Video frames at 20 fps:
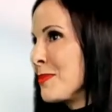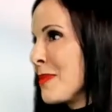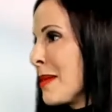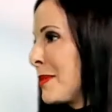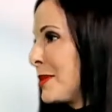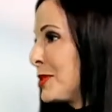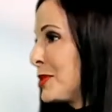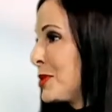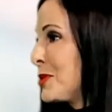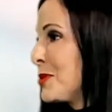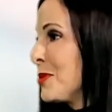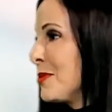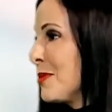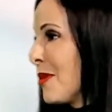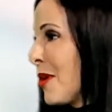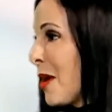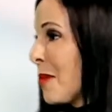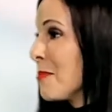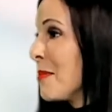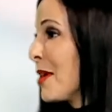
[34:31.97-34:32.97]
maybe to
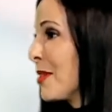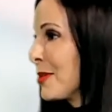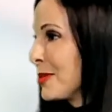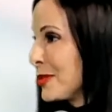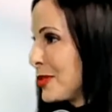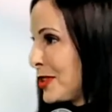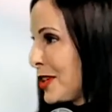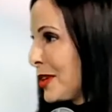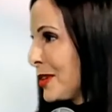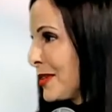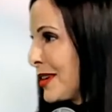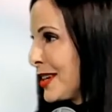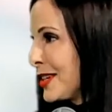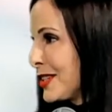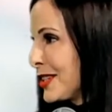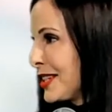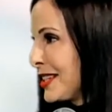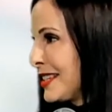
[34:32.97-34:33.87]
our mother's generation.